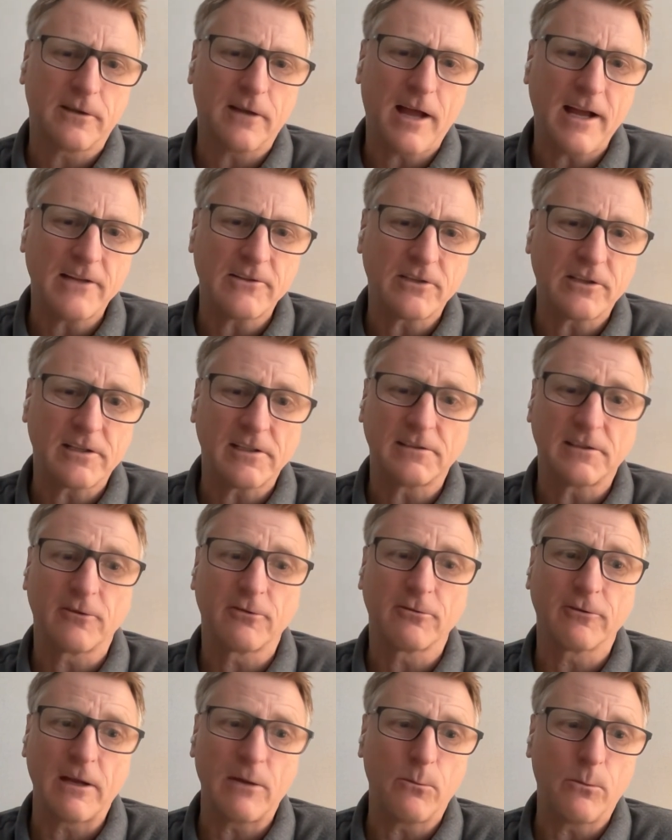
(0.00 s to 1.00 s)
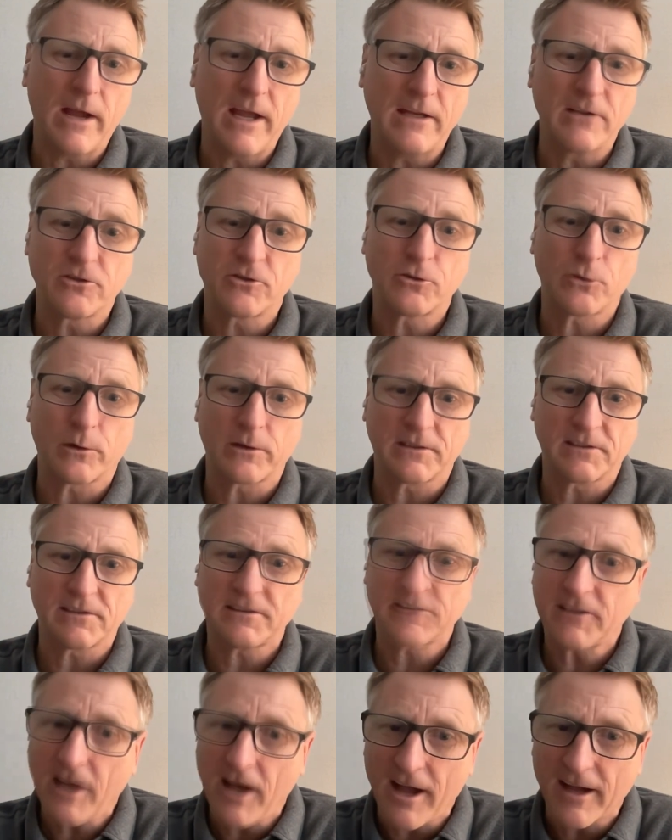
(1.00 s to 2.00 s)
logic is a great way to short a
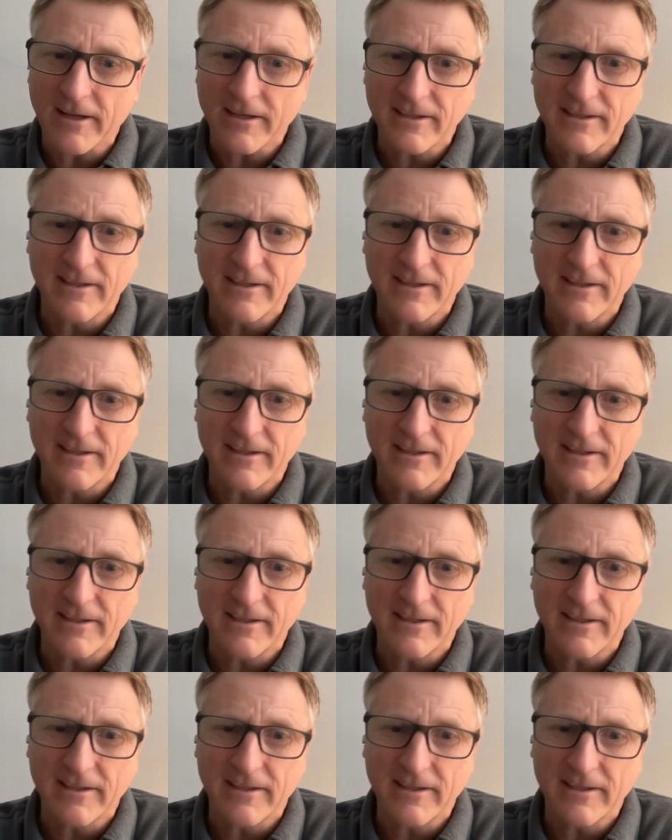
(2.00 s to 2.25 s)
stock.